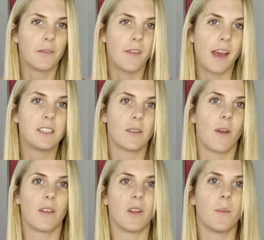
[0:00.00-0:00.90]
fat
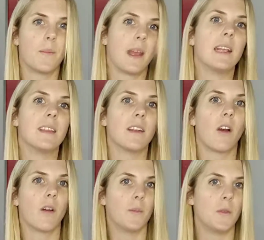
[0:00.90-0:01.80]
around our belly that
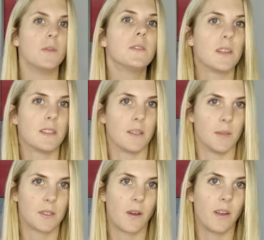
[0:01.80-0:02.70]
our immune system
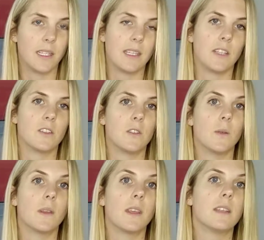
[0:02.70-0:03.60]
has got anything to do
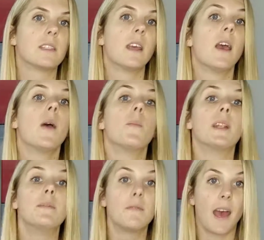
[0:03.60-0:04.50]
with it. But
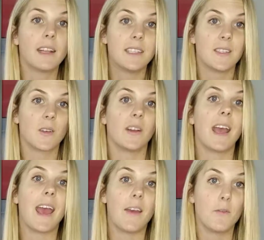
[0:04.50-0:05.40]
in fact, it's got
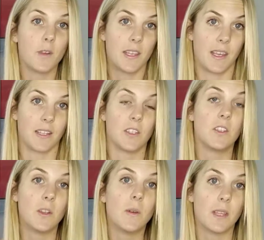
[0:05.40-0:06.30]
everything to
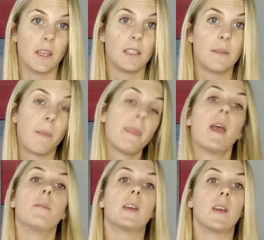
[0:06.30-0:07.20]
do with it,
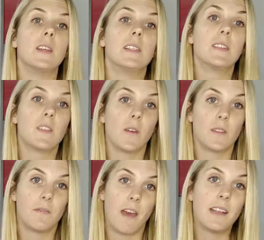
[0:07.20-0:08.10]
because it's
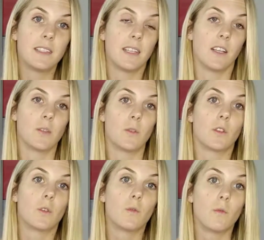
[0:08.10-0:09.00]
those fat cells which
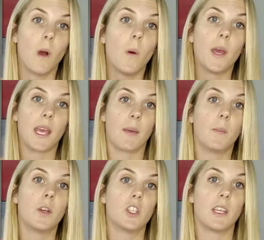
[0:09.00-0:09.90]
are growing and
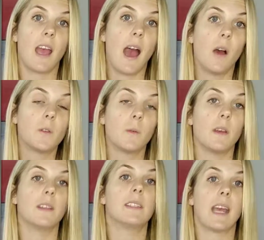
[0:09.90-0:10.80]
pushing
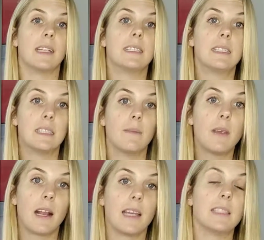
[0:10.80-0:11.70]
outwards and
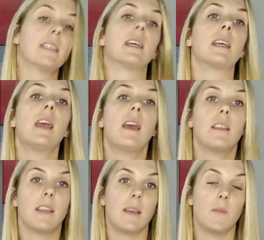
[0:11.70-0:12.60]
stimulating
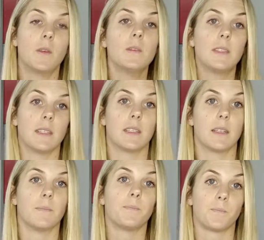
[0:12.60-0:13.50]
the immune
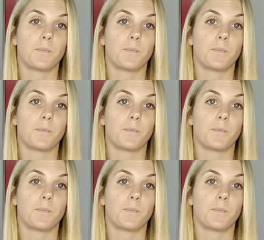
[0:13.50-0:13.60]
system.